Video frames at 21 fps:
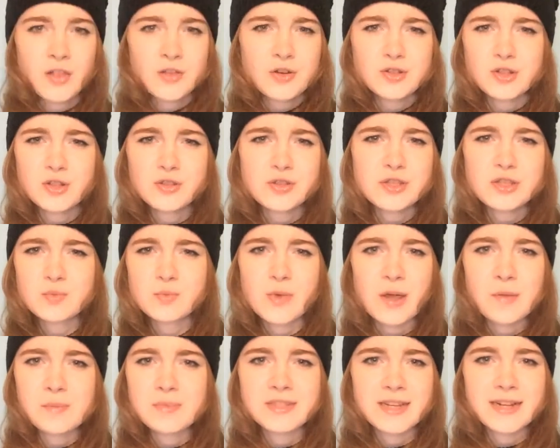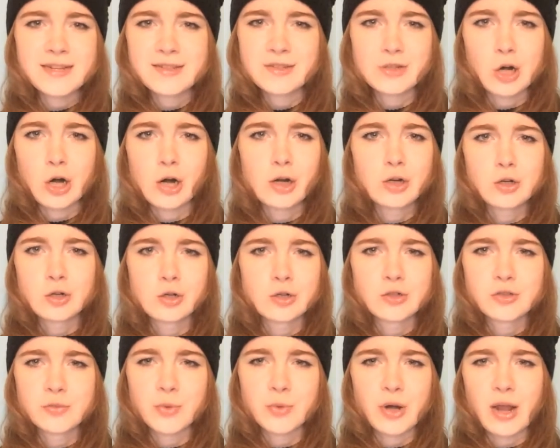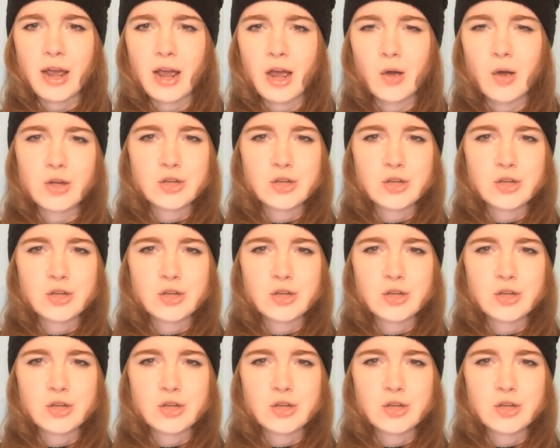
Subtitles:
There's all these websites and articles about how